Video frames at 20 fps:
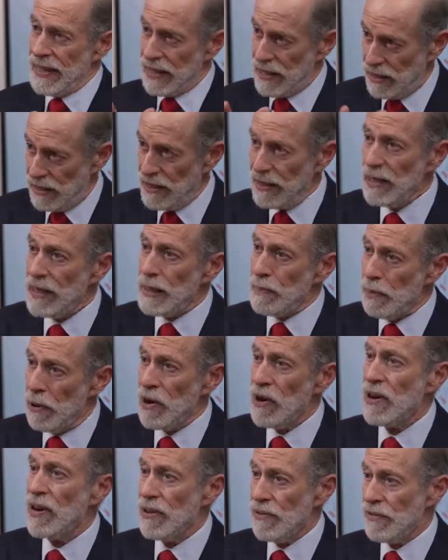clearly
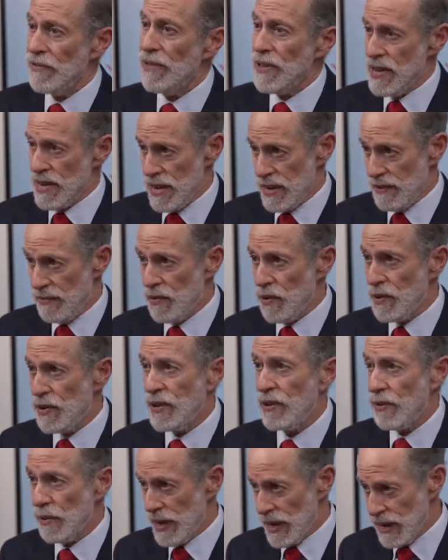part of the North
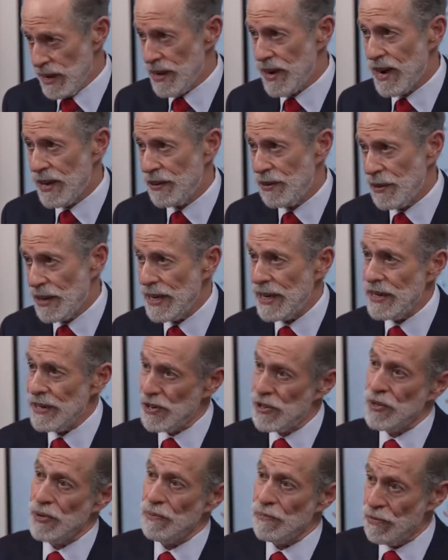Korean doctrine
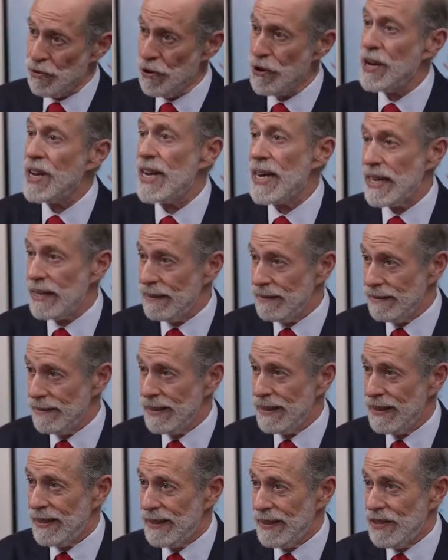is subverting
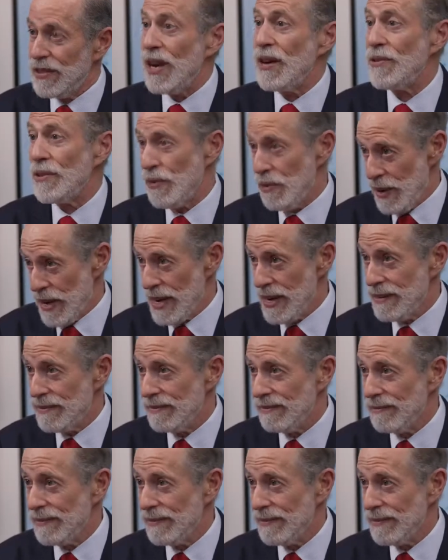South Korea